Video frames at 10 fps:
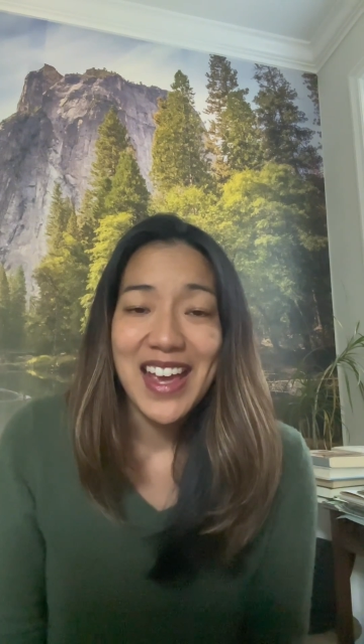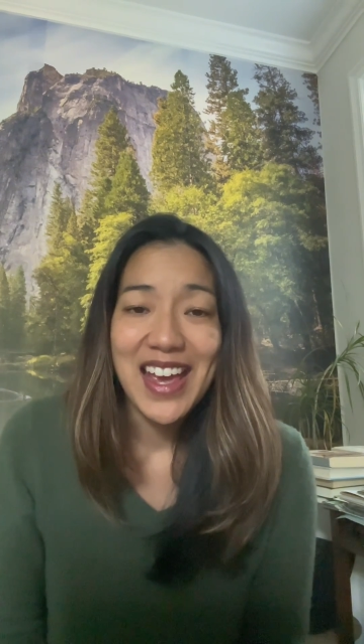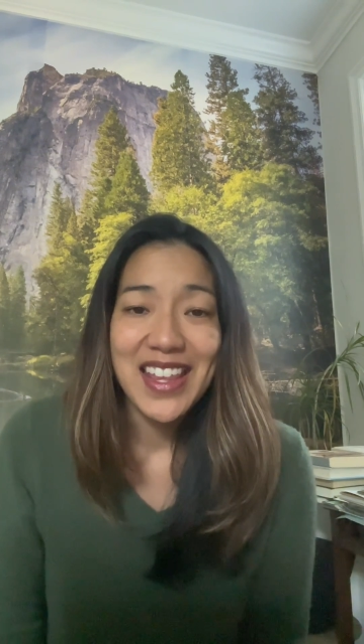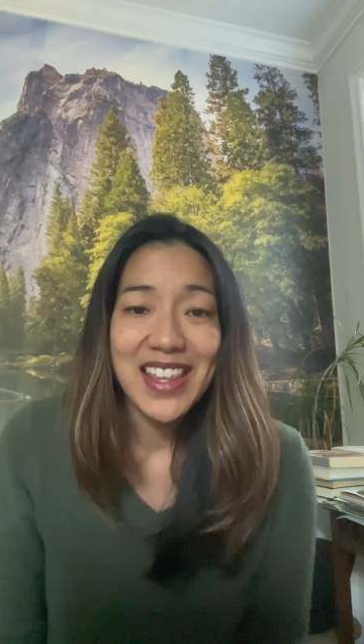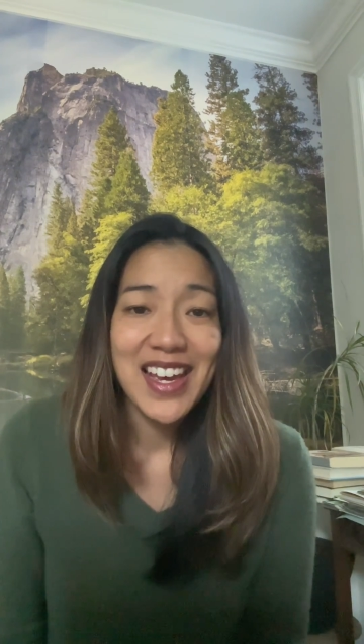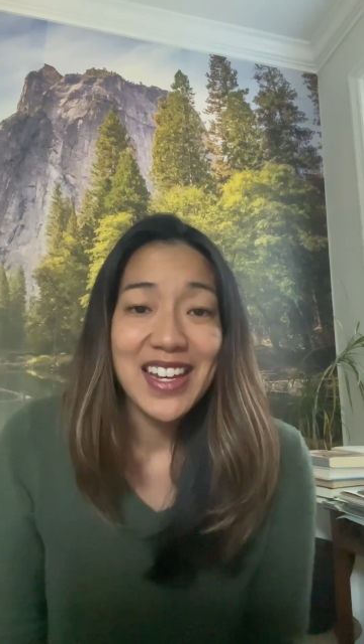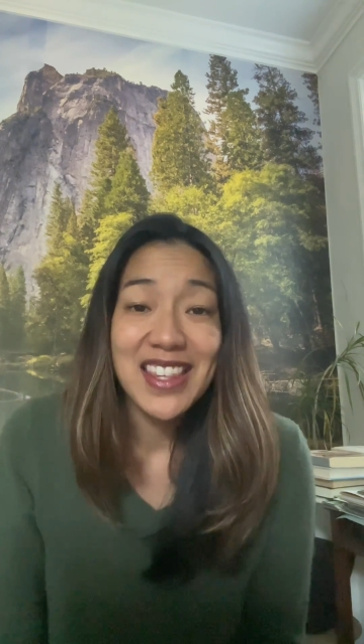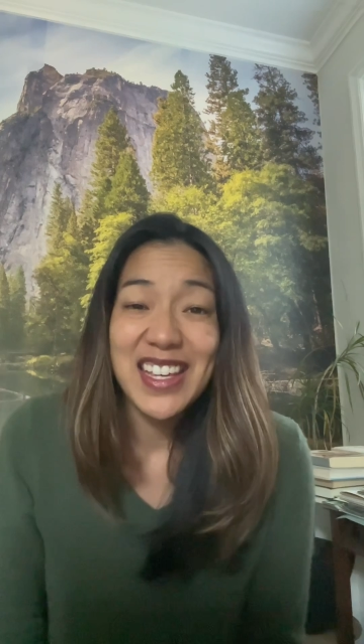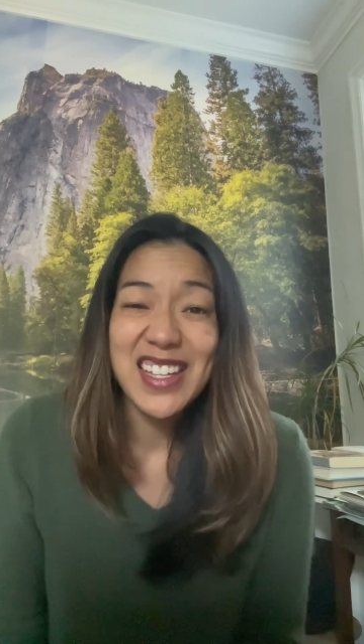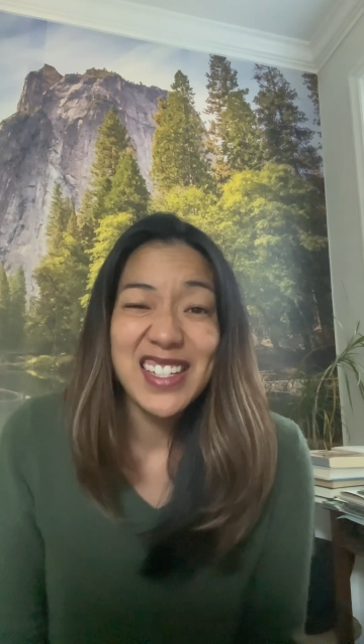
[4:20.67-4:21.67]
And that at
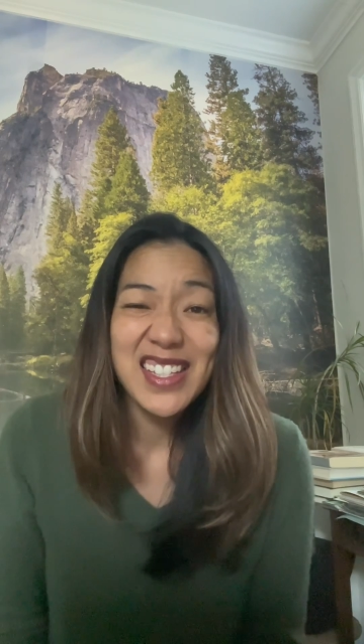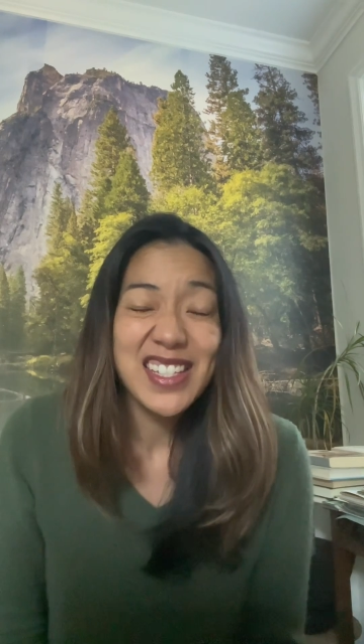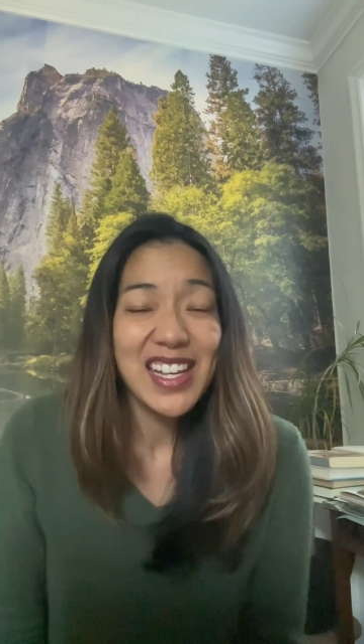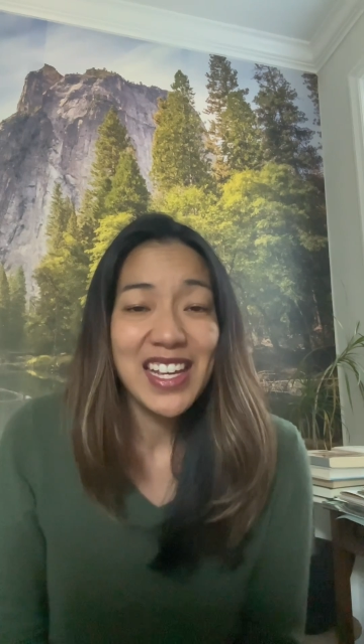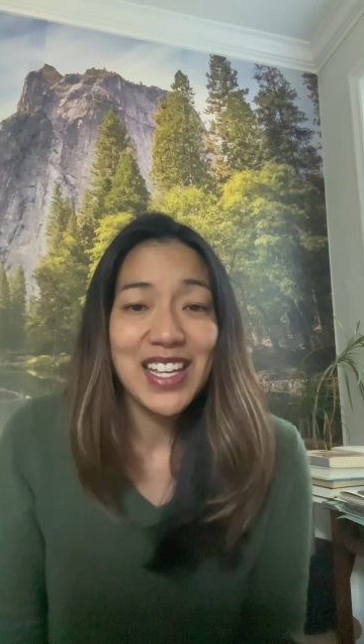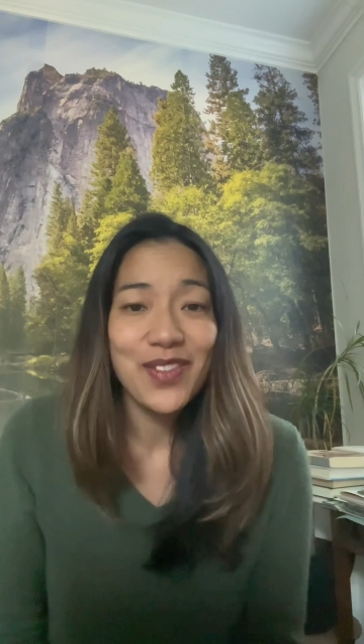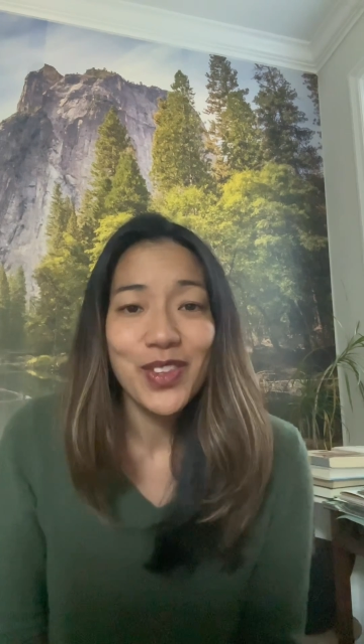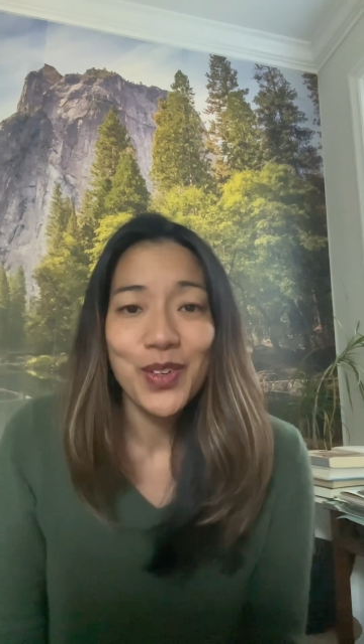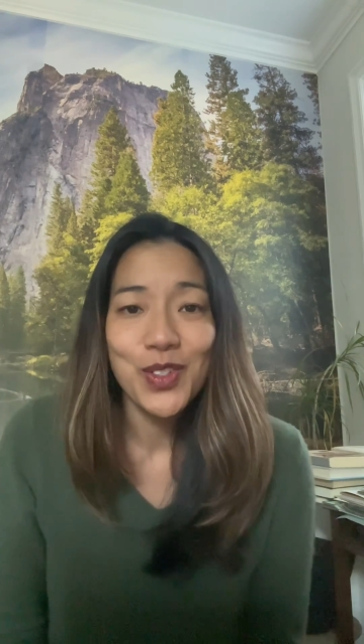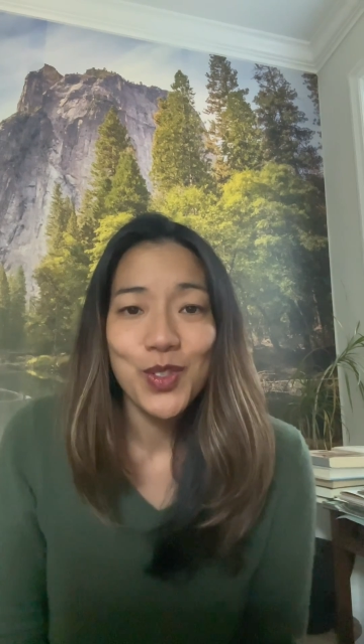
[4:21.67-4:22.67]
the end of the day, even
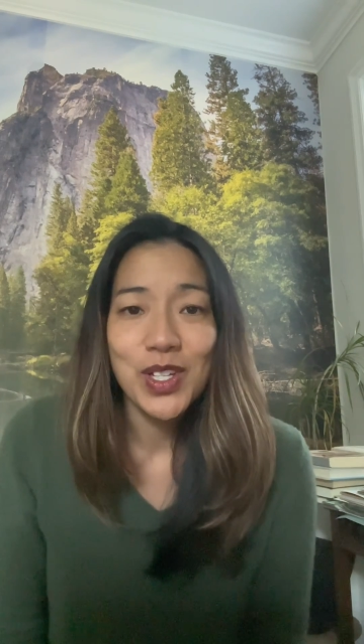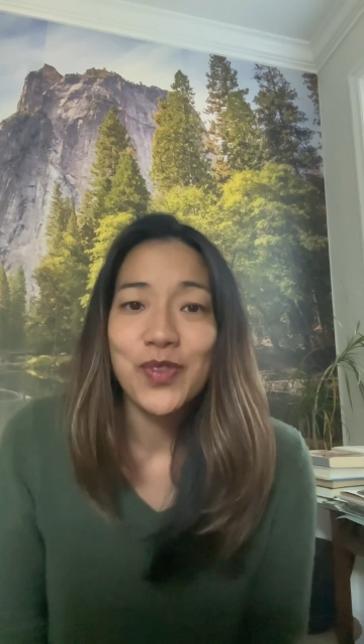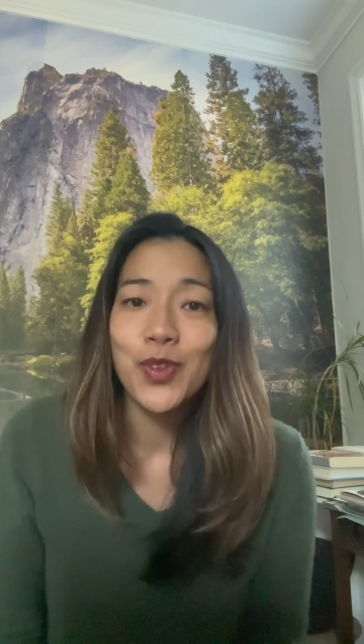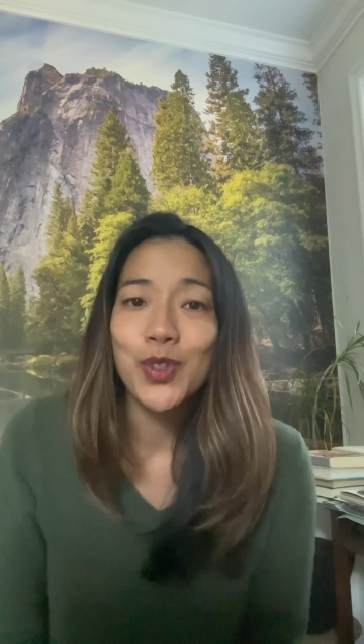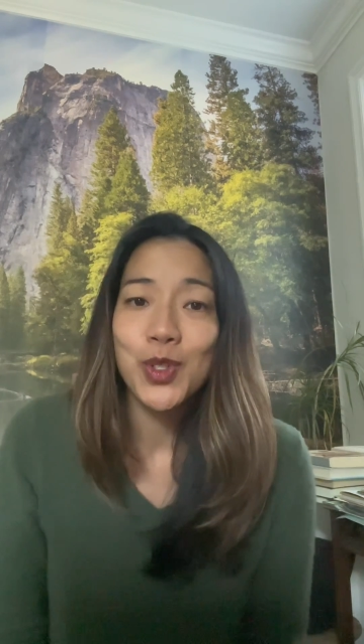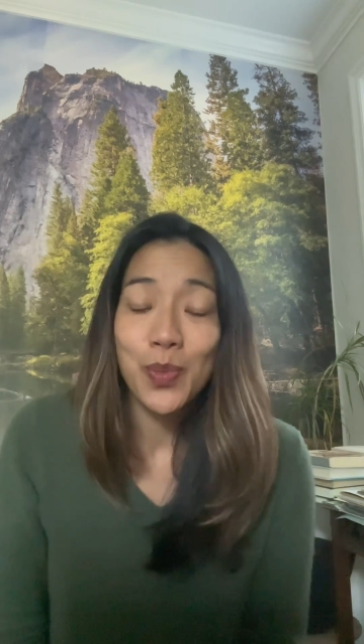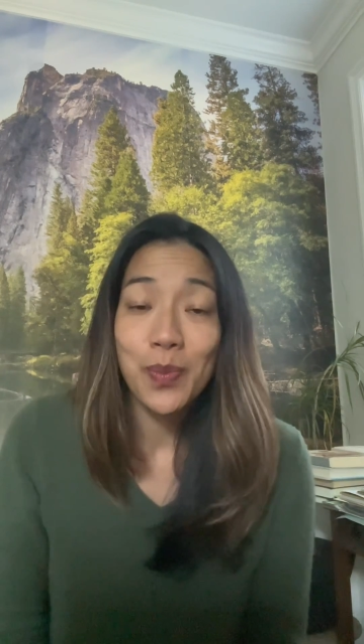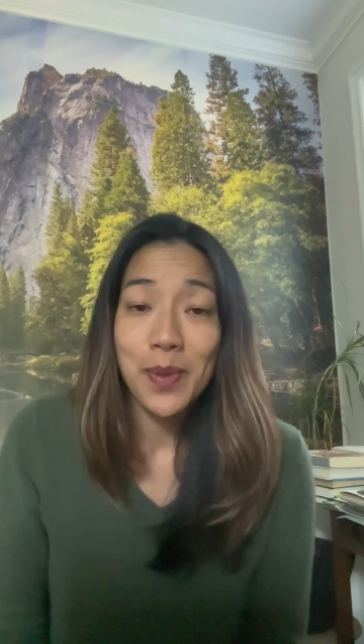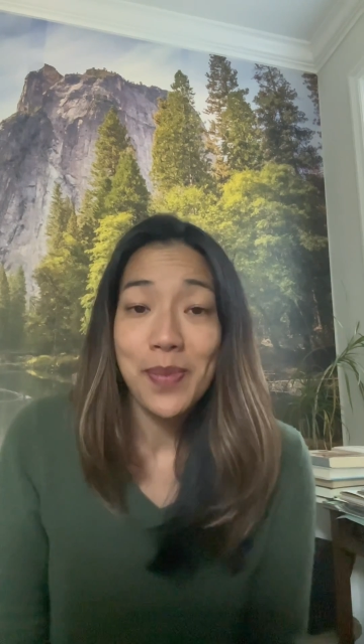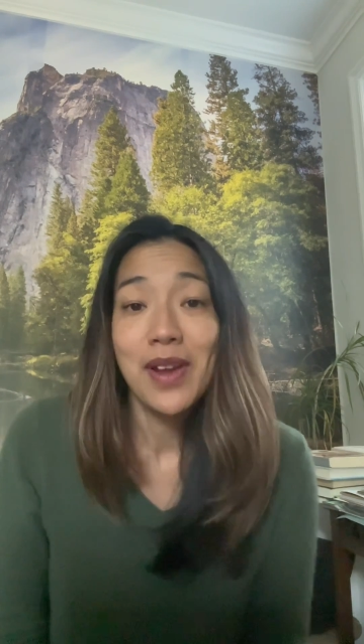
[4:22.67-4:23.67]
though it's stressful
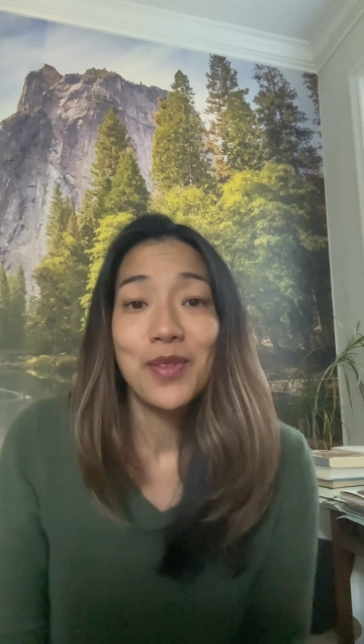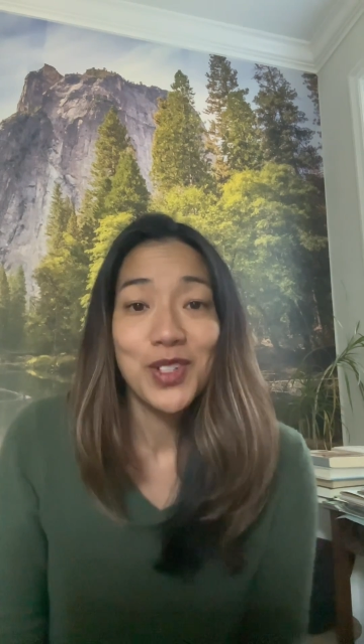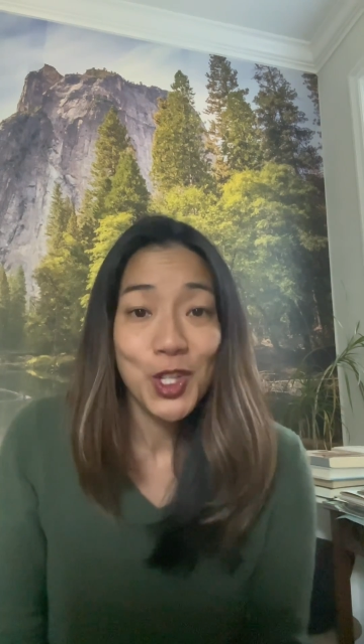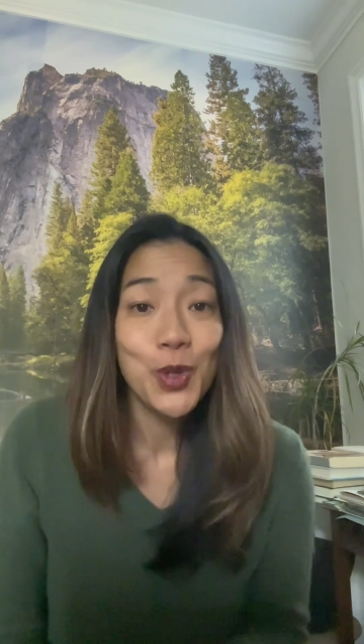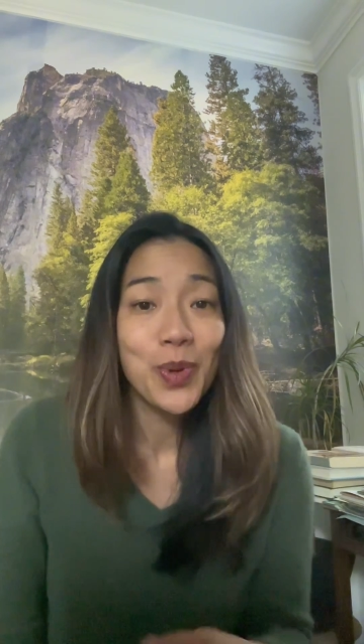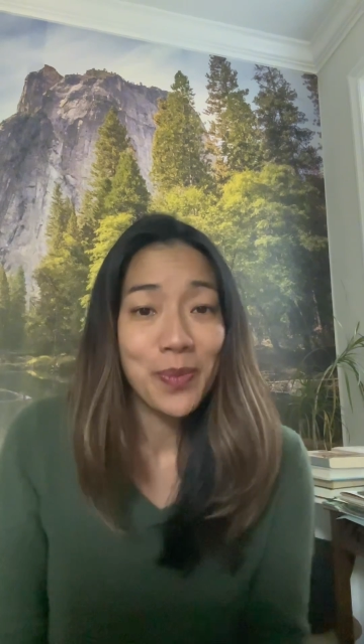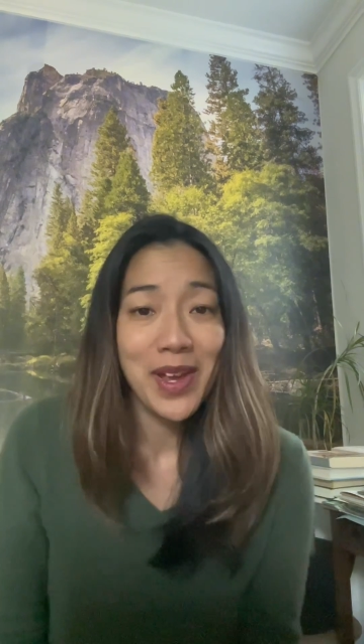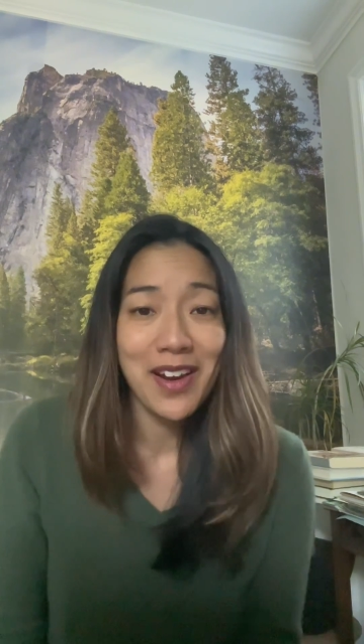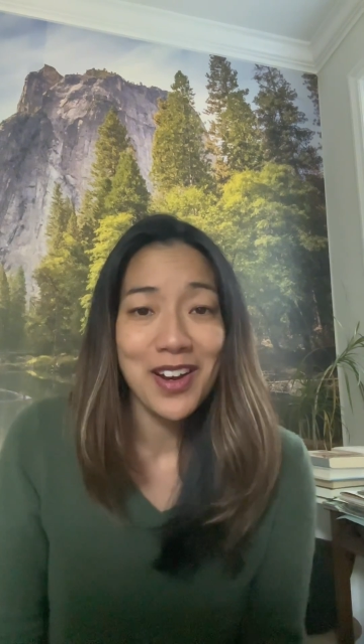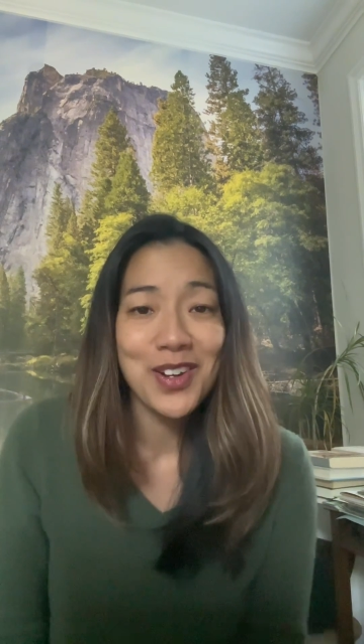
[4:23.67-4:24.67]
to
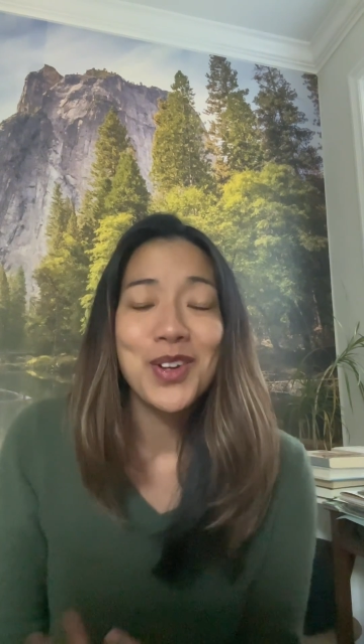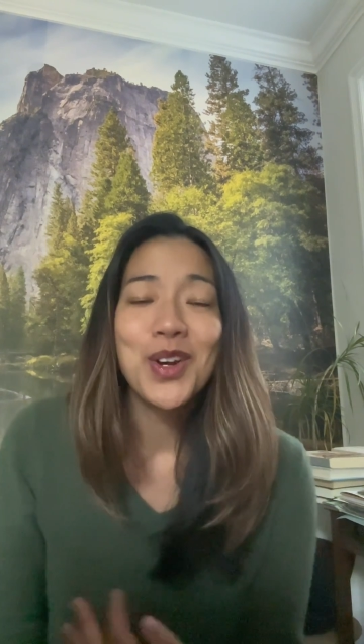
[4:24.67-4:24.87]
prepare,